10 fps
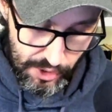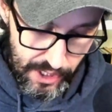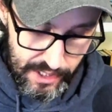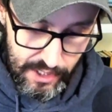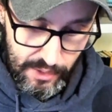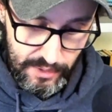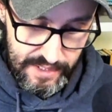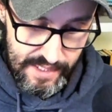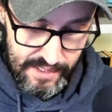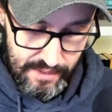You're going to
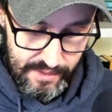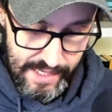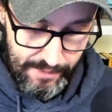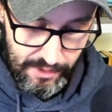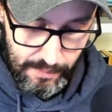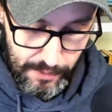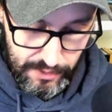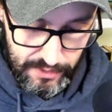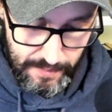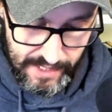notice down at
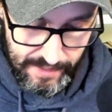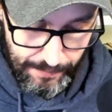the bottom